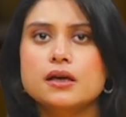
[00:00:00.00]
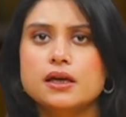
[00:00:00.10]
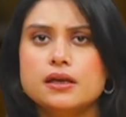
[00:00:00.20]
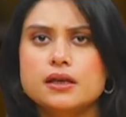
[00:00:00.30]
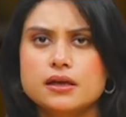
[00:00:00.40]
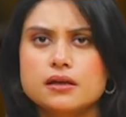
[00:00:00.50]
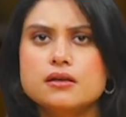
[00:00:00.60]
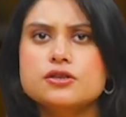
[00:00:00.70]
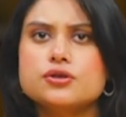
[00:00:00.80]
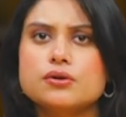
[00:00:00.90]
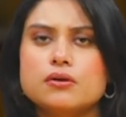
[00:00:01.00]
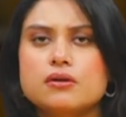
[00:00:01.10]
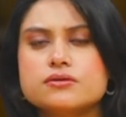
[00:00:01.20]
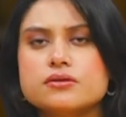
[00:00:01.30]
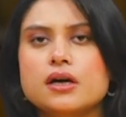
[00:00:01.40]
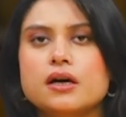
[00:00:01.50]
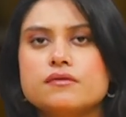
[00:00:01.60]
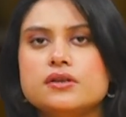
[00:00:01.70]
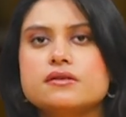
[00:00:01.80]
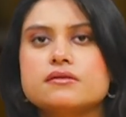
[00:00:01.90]
In English, you also
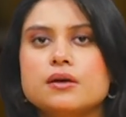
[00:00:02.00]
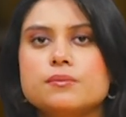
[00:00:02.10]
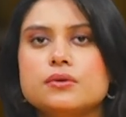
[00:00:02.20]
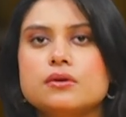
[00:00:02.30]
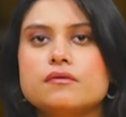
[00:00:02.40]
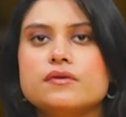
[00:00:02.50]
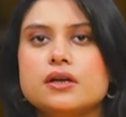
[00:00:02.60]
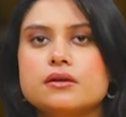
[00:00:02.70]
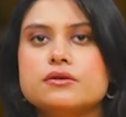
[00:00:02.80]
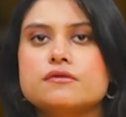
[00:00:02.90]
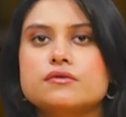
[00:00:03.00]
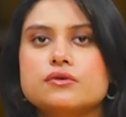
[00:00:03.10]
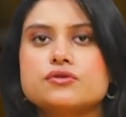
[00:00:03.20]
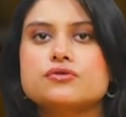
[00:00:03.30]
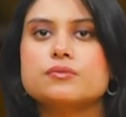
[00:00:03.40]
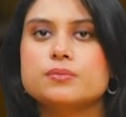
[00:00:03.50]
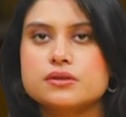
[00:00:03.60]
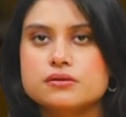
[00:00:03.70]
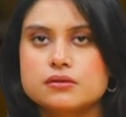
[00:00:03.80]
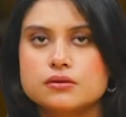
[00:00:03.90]
have the example of Daniel Defoe's
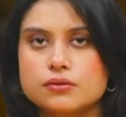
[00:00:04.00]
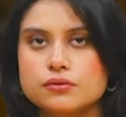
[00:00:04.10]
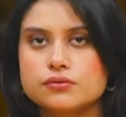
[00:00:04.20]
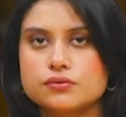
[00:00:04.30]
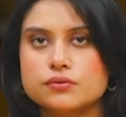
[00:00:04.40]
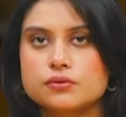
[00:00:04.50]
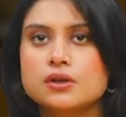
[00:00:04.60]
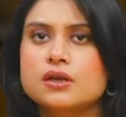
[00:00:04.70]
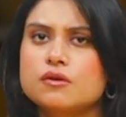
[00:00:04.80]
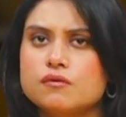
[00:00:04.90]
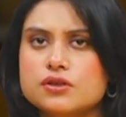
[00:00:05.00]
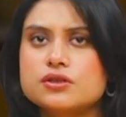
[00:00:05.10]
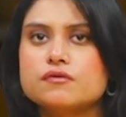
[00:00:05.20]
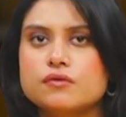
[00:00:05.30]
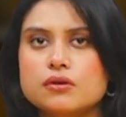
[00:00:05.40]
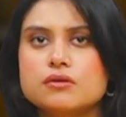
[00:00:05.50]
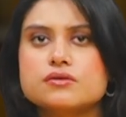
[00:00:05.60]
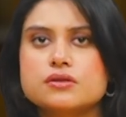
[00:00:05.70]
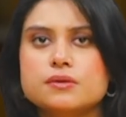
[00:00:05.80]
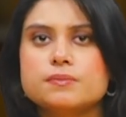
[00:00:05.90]
Robinson Crusoe, which
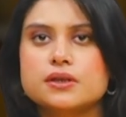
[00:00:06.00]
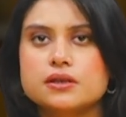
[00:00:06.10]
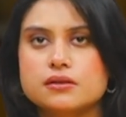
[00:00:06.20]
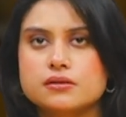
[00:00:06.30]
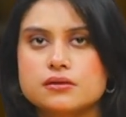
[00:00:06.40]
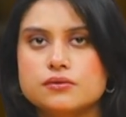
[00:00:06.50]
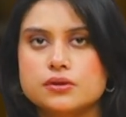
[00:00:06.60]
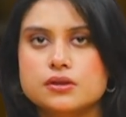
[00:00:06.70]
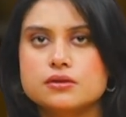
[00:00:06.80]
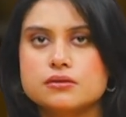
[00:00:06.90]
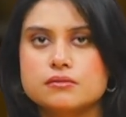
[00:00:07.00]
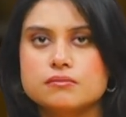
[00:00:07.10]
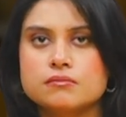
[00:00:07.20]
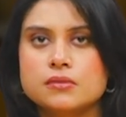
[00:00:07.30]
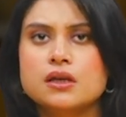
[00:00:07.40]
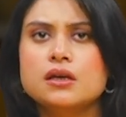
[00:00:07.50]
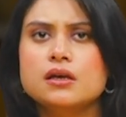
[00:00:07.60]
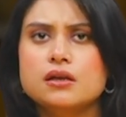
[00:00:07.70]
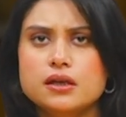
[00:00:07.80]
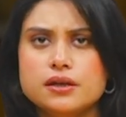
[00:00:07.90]
follows the picaresque tradition.
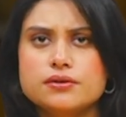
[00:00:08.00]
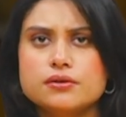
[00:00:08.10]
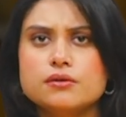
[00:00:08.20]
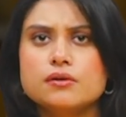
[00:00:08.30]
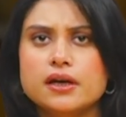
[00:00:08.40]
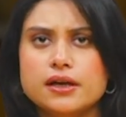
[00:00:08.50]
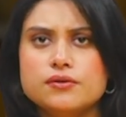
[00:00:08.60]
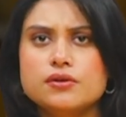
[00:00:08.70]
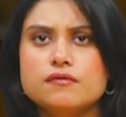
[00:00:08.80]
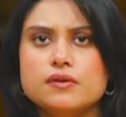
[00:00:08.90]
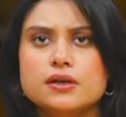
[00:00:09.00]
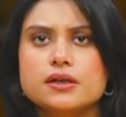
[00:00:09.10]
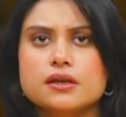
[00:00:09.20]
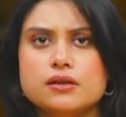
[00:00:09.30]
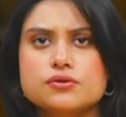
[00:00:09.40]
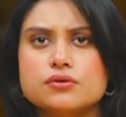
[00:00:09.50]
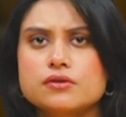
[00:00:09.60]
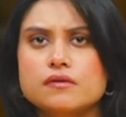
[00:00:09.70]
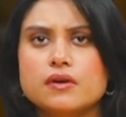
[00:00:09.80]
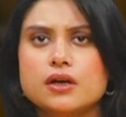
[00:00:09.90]
Later, Henry Fielding and
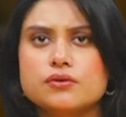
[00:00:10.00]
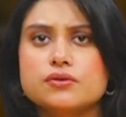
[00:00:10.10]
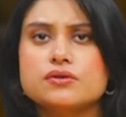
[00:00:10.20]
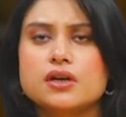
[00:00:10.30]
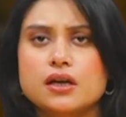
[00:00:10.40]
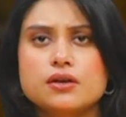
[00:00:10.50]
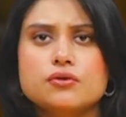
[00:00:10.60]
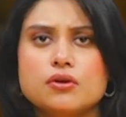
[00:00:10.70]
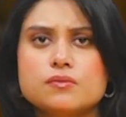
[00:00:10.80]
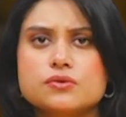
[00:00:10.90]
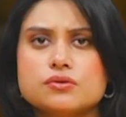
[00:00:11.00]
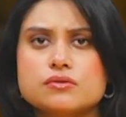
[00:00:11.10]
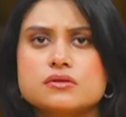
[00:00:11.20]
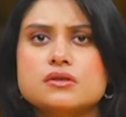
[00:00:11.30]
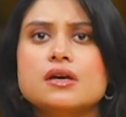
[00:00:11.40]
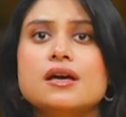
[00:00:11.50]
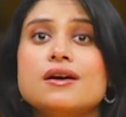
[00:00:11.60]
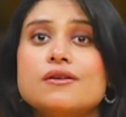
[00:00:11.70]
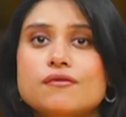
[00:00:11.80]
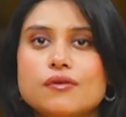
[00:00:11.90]
Joseph Andrews and Tom Jones
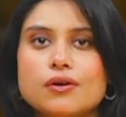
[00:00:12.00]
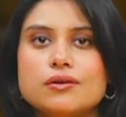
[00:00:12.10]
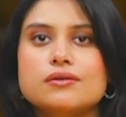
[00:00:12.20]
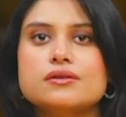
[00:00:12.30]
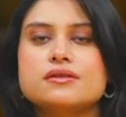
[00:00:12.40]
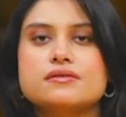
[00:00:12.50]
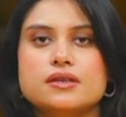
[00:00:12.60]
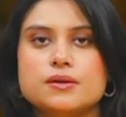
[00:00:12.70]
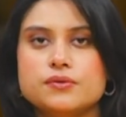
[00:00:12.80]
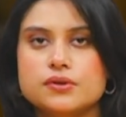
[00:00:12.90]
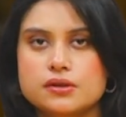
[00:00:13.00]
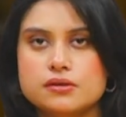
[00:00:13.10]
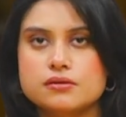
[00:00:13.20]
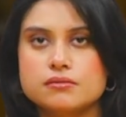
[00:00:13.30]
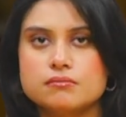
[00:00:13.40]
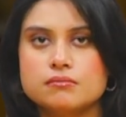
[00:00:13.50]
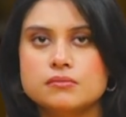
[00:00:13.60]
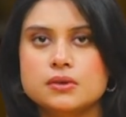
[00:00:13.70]
followed the same tradition.